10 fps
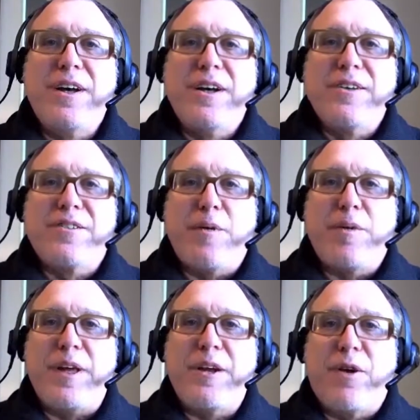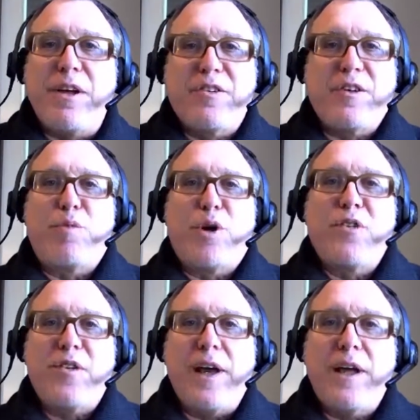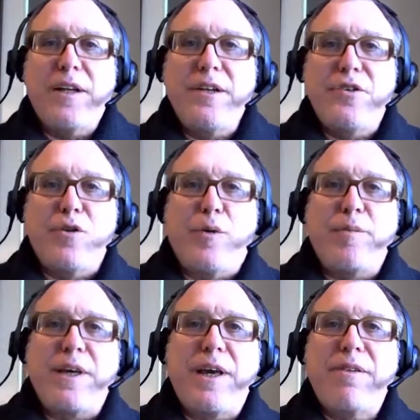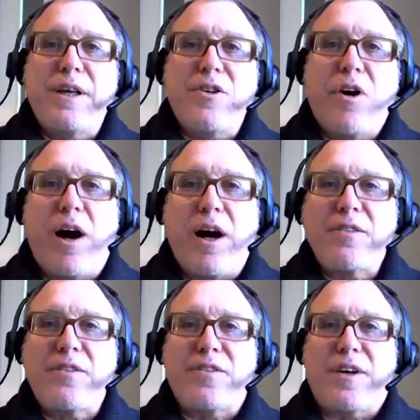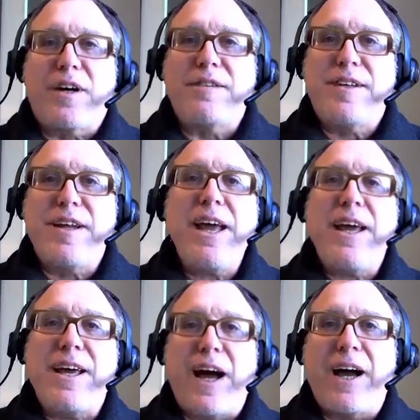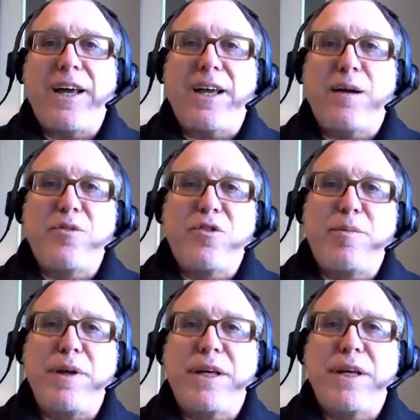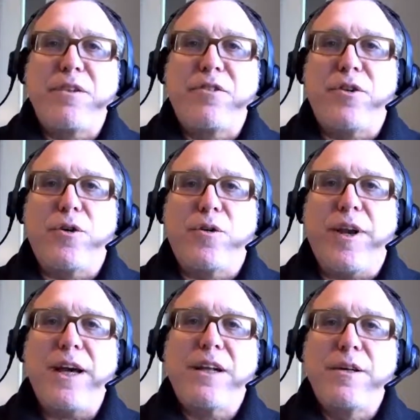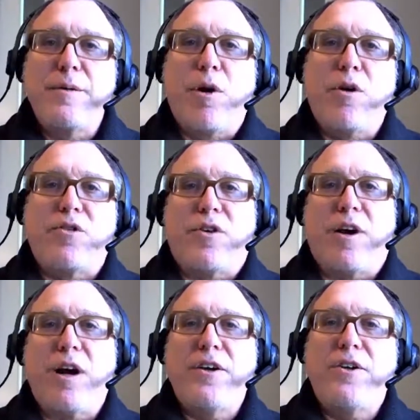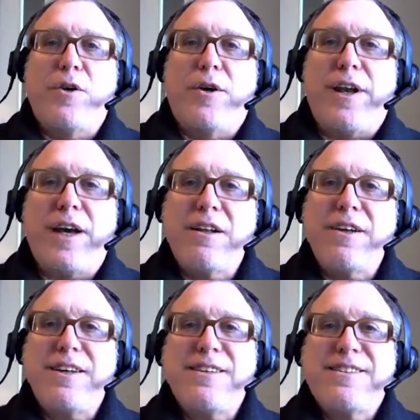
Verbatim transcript: some of the interesting personalities who will be giving talks. Uh, today, I am speaking to Natalie Moser. How are you doing, Natalie?